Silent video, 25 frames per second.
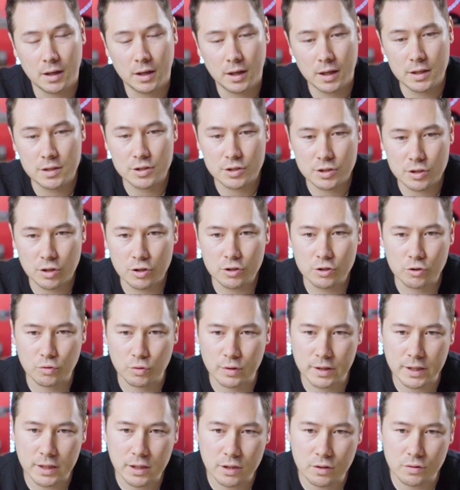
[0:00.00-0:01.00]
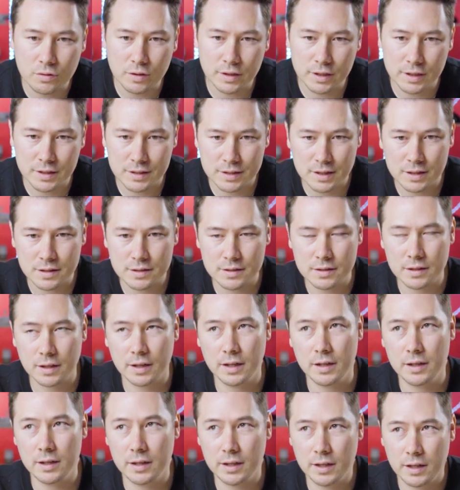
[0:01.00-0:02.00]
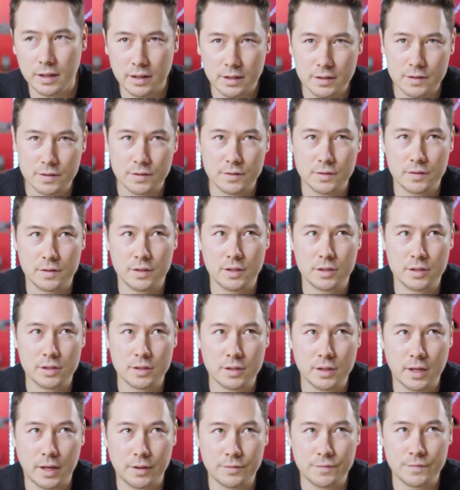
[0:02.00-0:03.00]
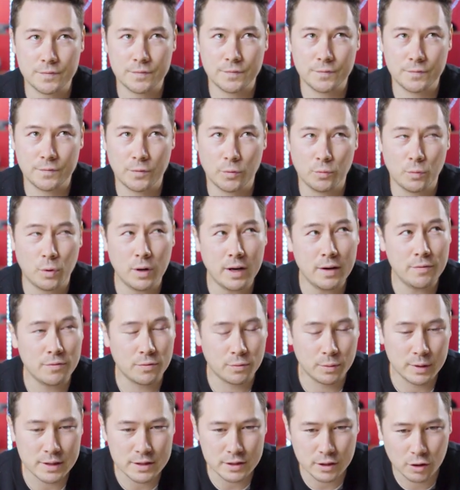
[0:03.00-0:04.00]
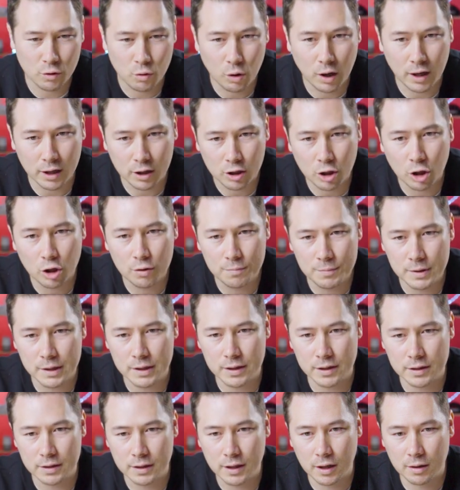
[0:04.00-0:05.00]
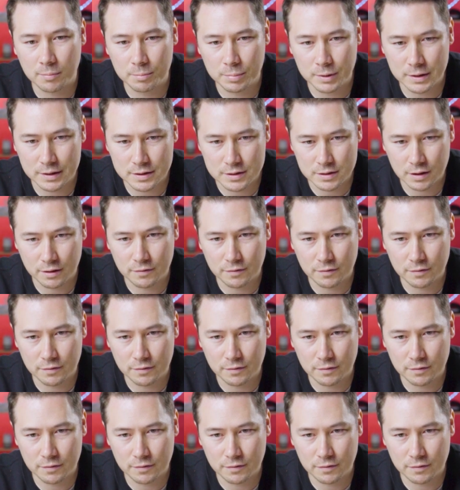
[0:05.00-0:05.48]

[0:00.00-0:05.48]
it's so critical, and it doesn't, and, it, and it's it's for whatever reason quite common in companies.